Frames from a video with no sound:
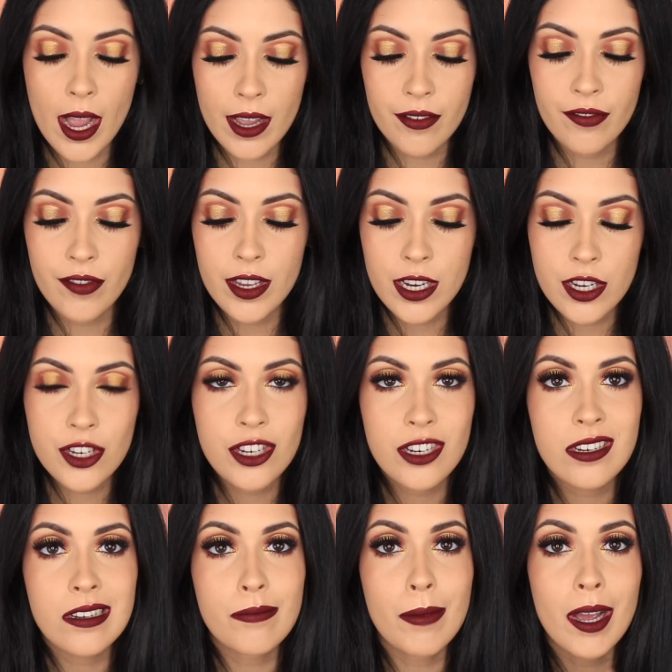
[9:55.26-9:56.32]
I have
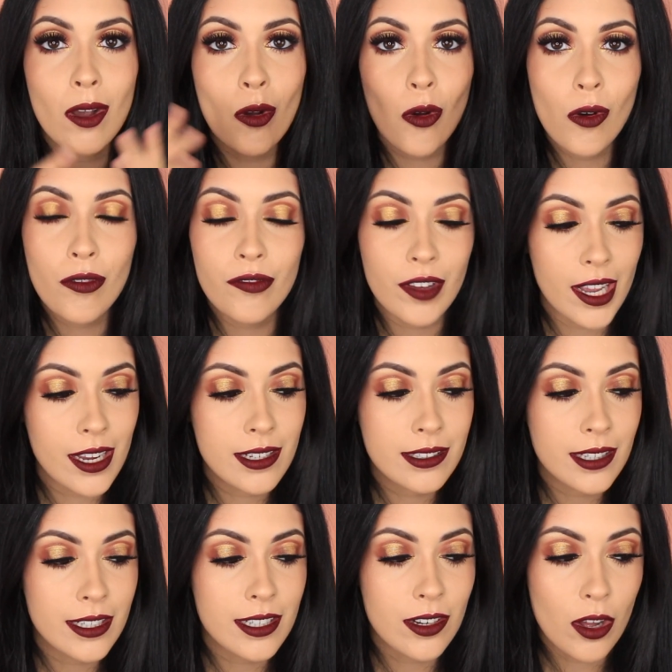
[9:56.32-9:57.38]
finished my whole
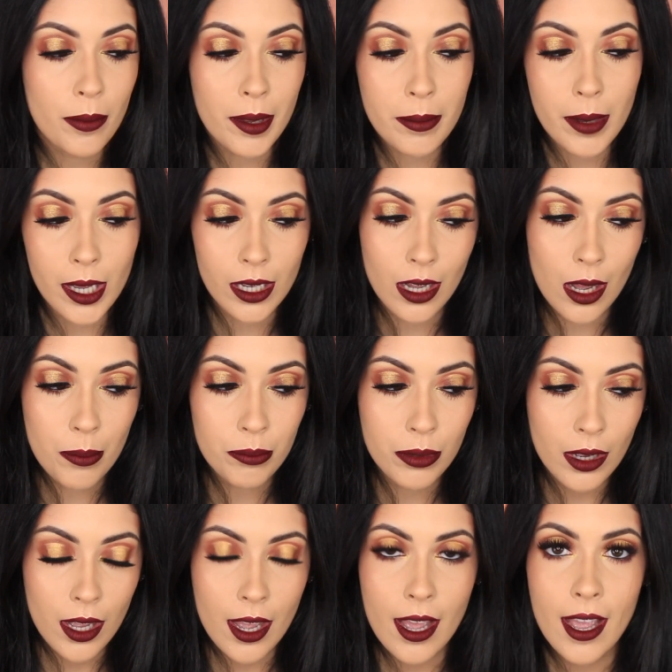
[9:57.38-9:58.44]
face. I did all my makeup,
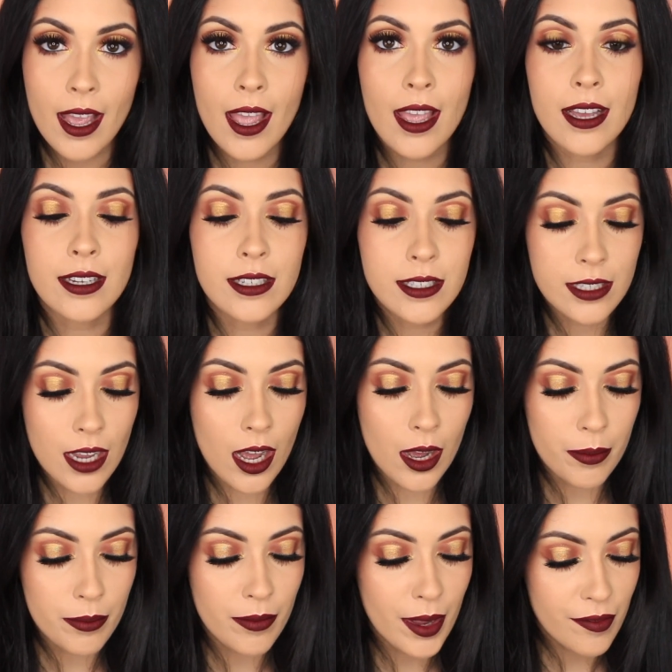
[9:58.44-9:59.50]
And
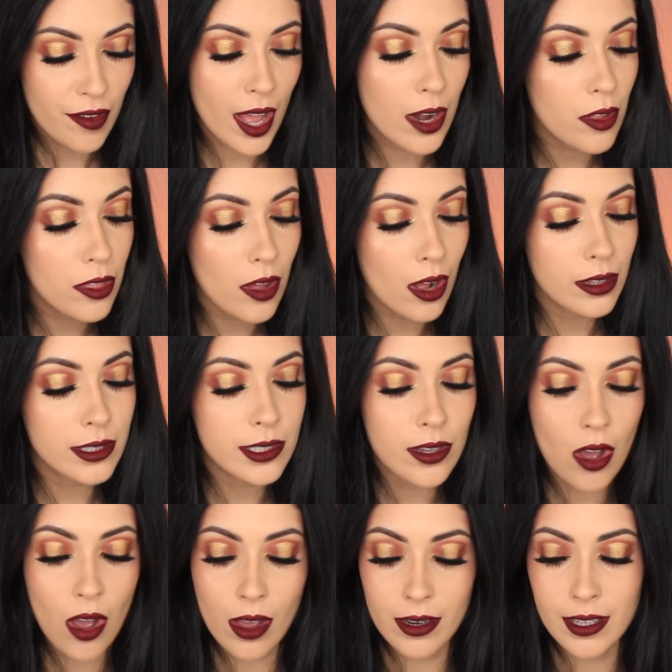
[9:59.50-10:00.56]
my final thoughts
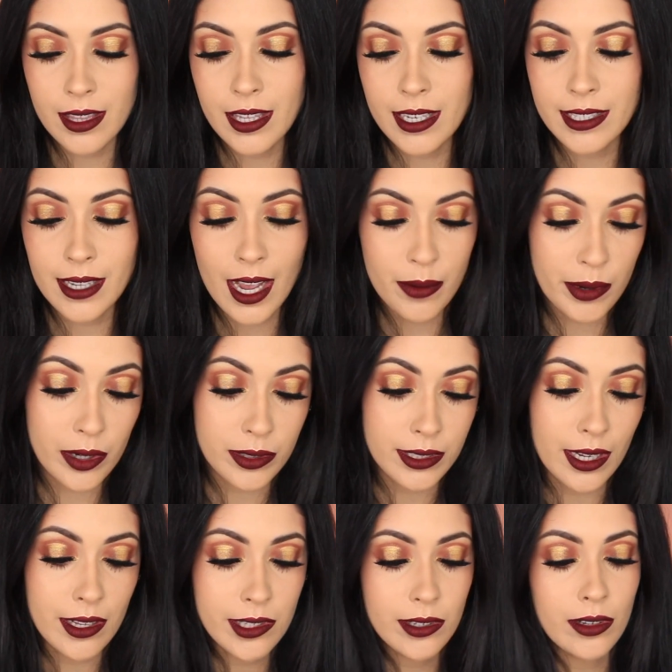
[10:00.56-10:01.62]
on these eyebrow
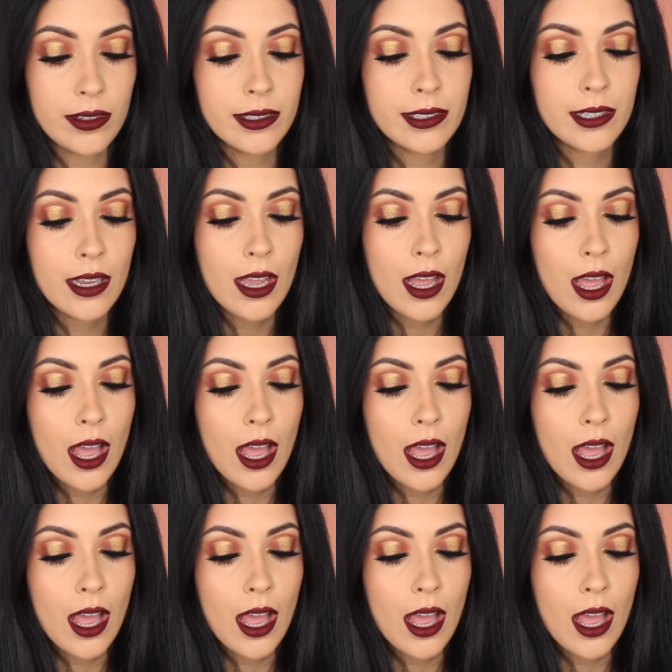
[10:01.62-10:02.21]
stencils.